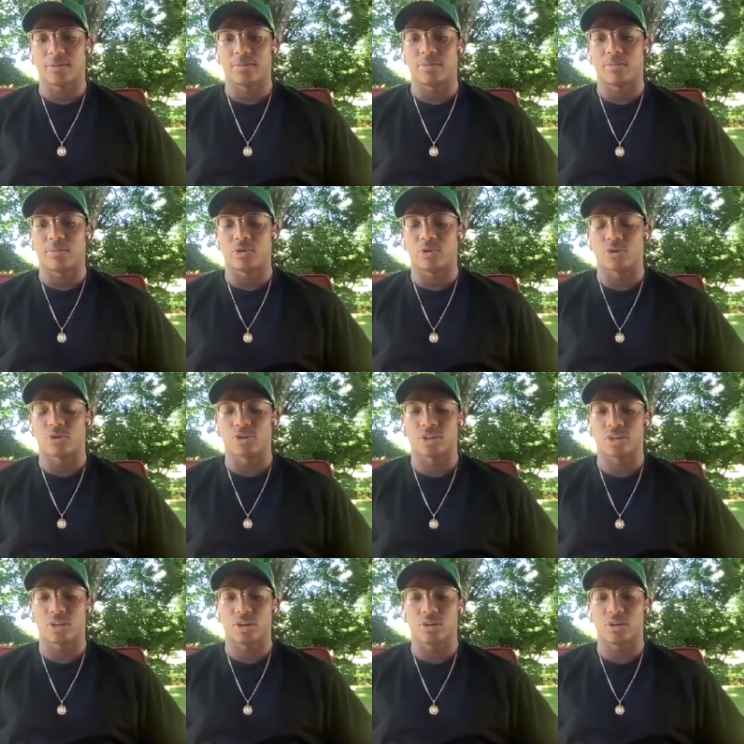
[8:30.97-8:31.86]
more
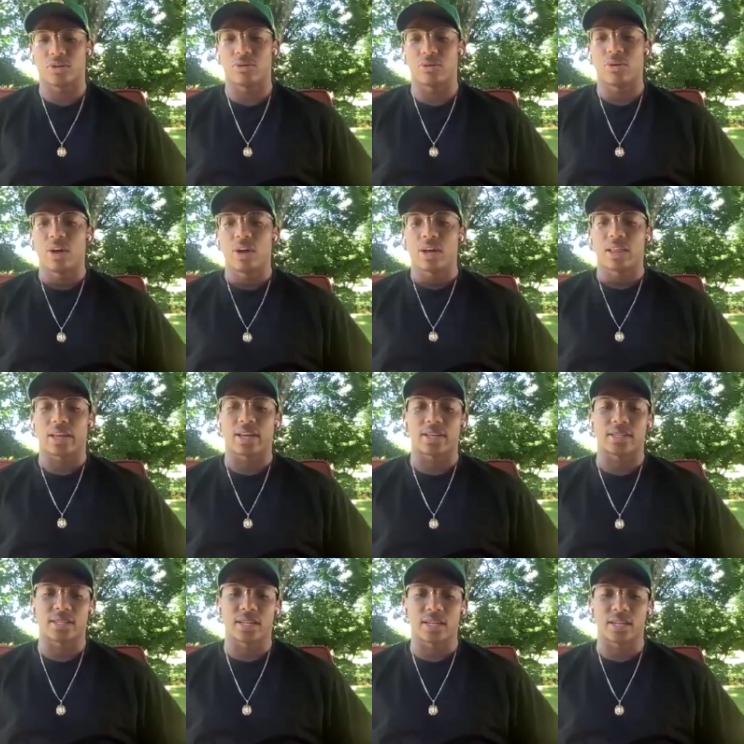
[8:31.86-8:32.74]
so, like
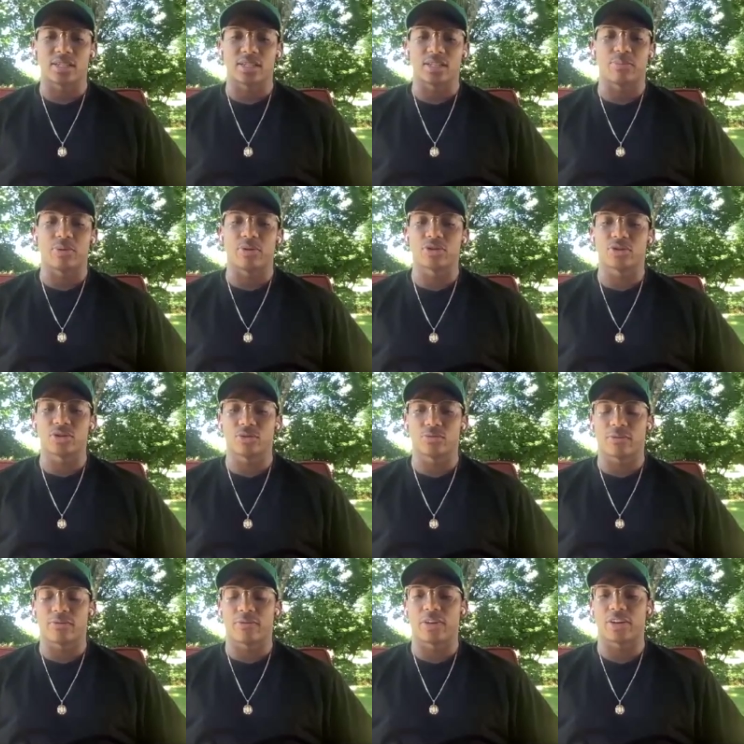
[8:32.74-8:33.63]
I said, it's a
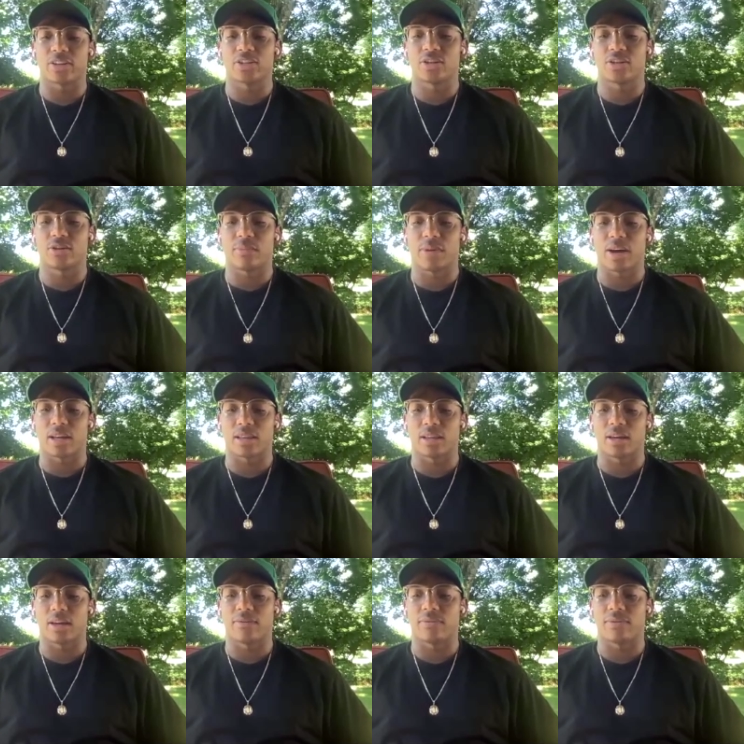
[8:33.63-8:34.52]
personal reflection on my
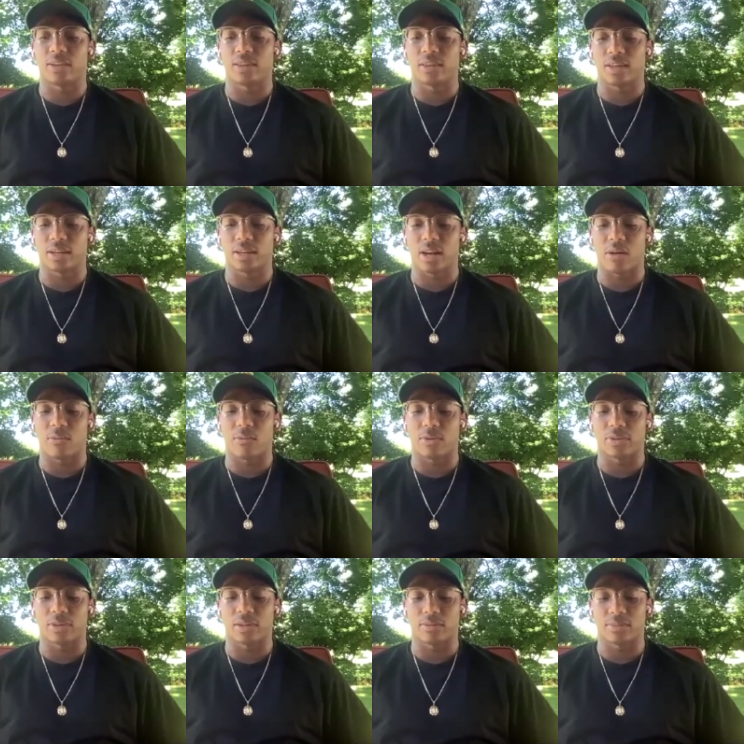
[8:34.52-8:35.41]
life, and then I
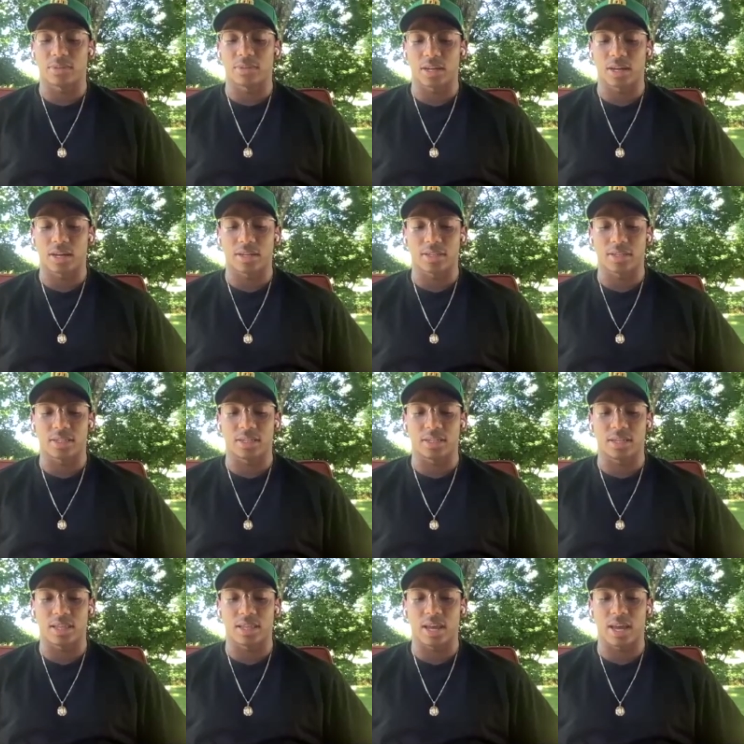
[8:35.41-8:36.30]
want them to kind of
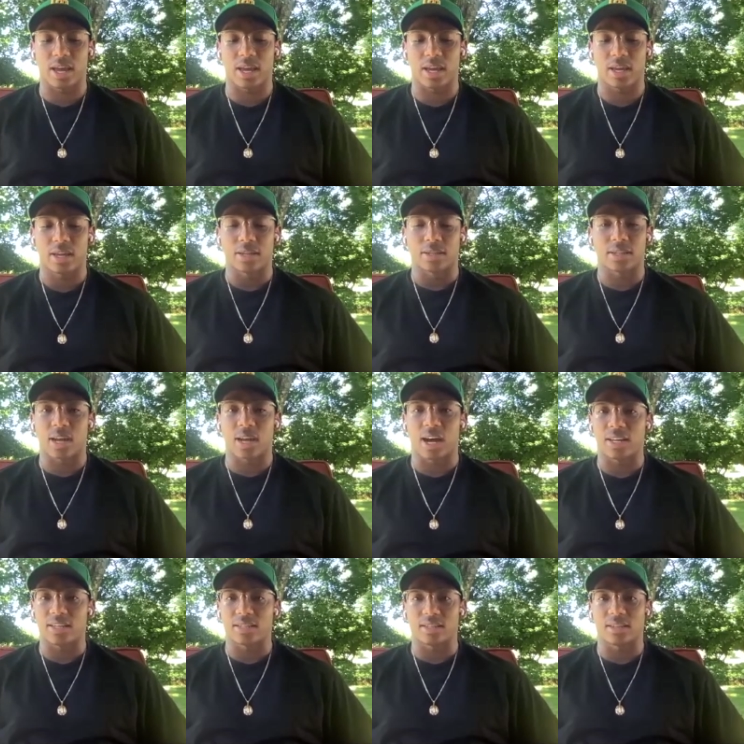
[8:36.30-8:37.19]
see that the
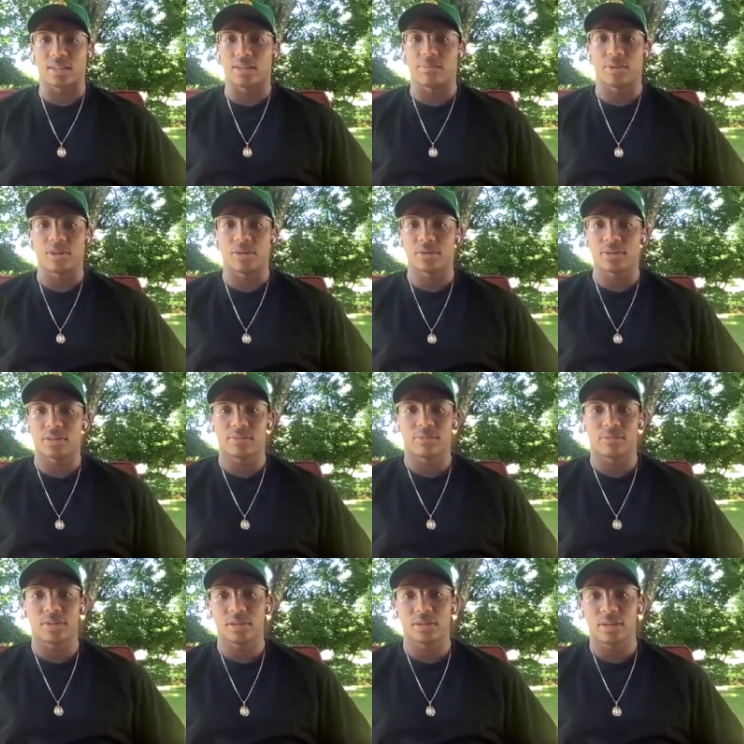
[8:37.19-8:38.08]
sky is the limit
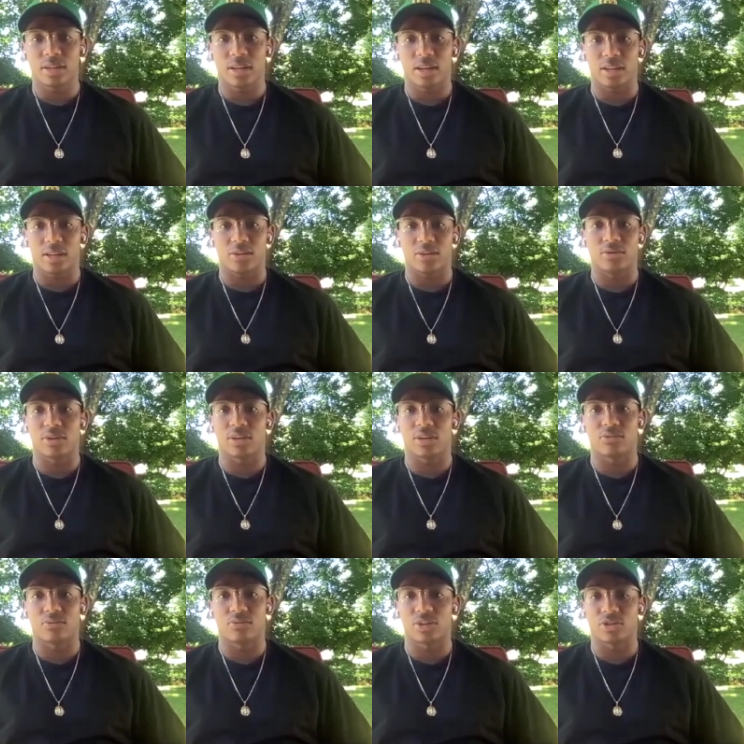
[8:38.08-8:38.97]
ultimately, and you
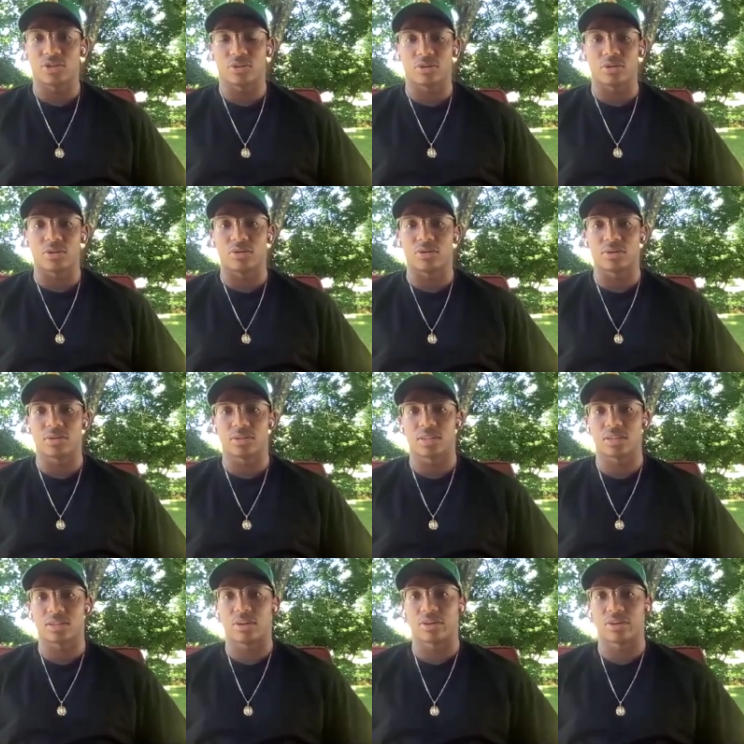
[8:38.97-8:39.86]
can reach your goals
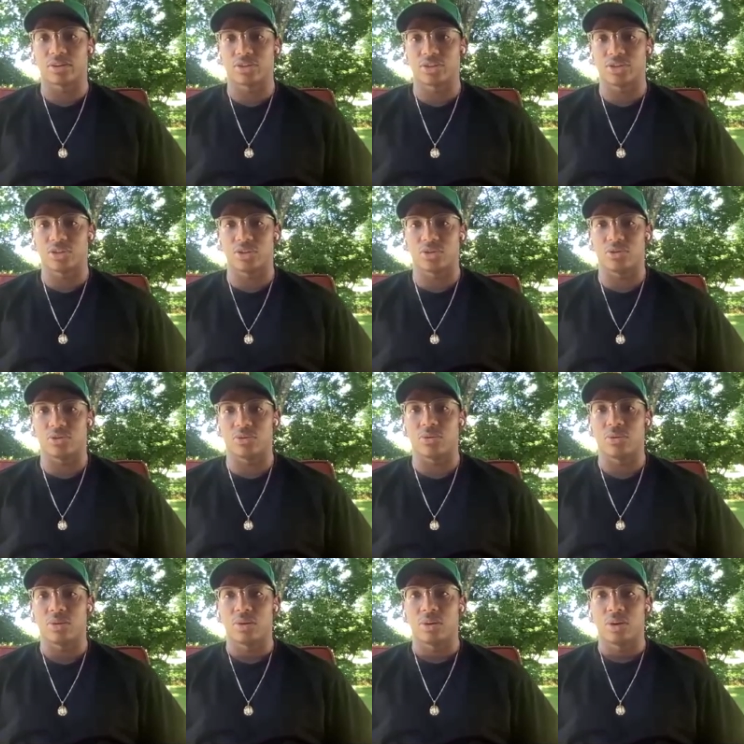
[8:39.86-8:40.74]
as long as you
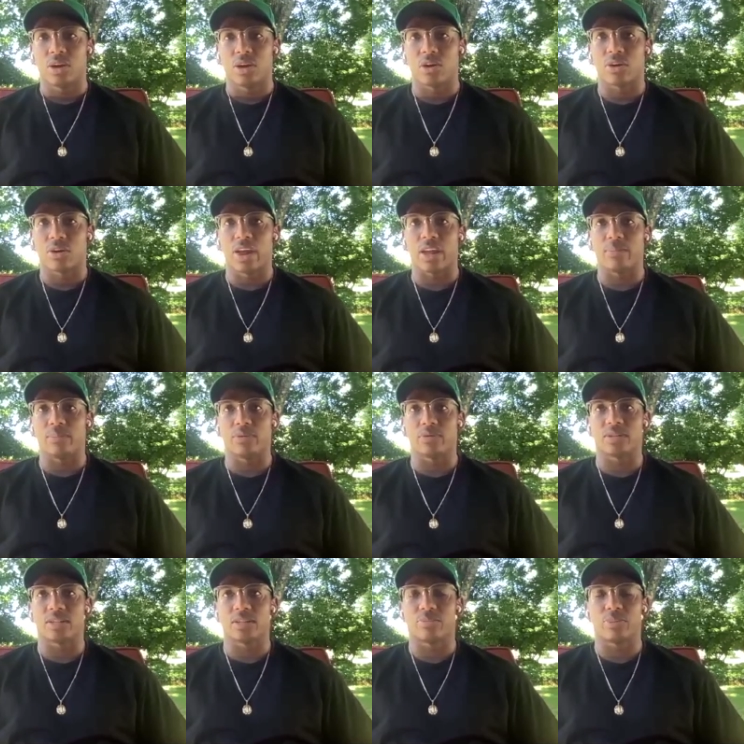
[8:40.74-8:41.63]
are
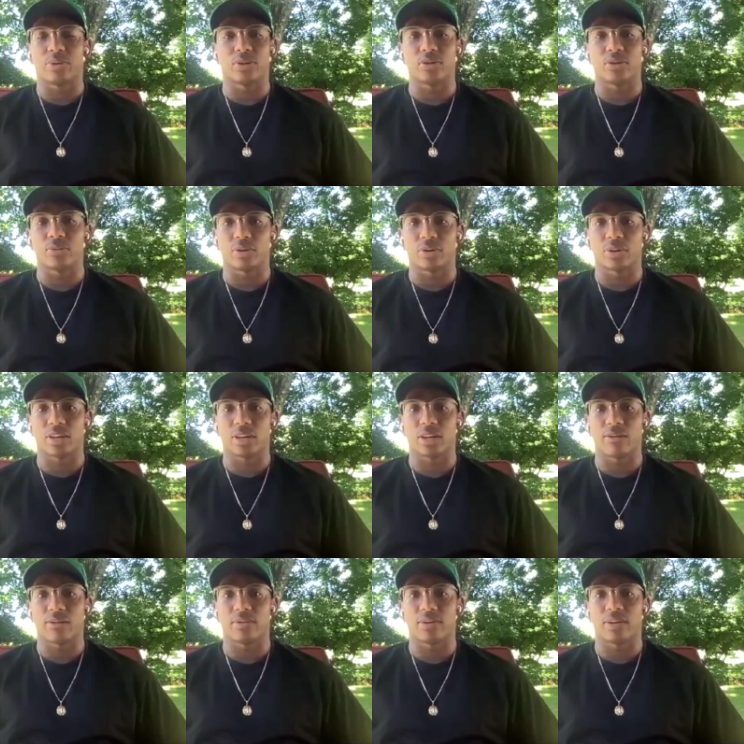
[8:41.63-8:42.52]
able to put the work
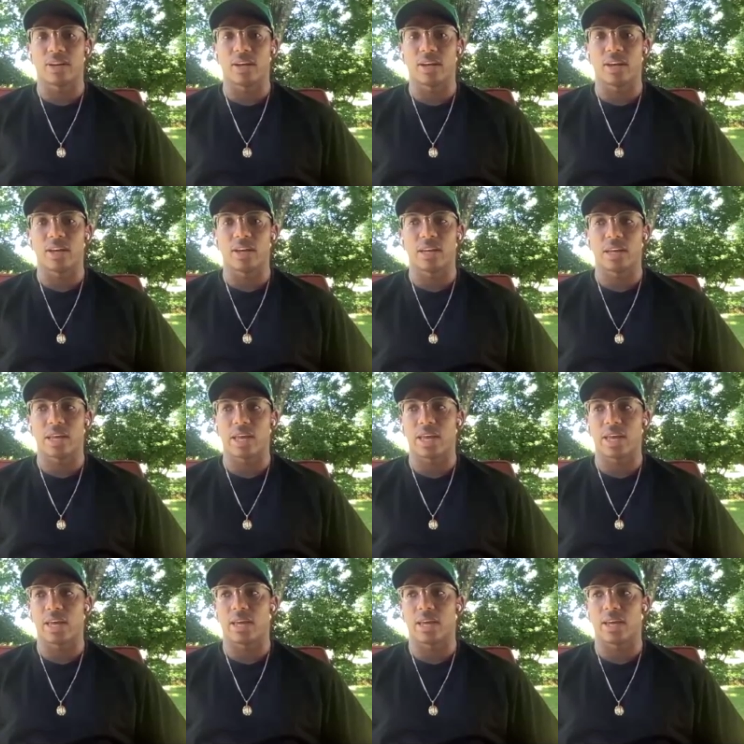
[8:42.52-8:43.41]
in every day
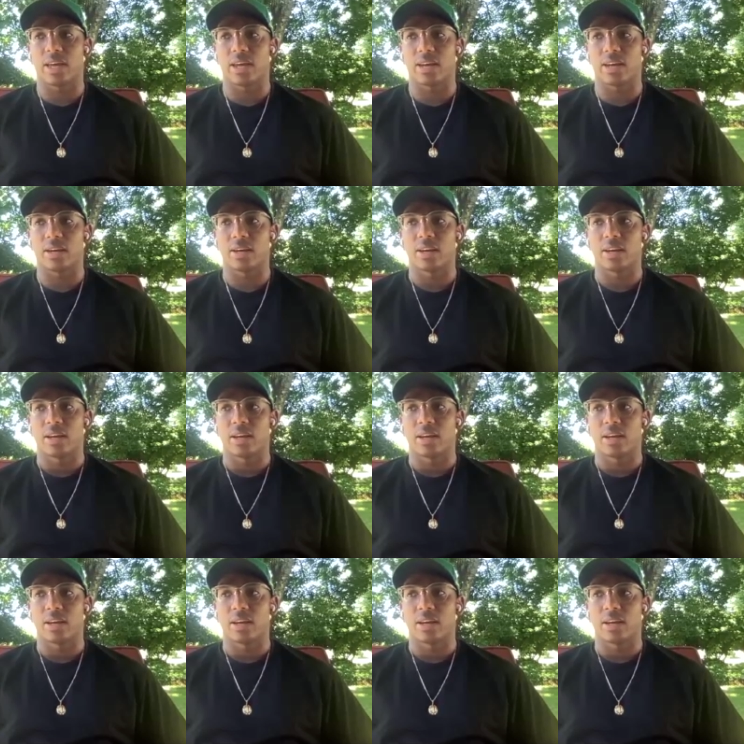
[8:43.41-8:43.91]
and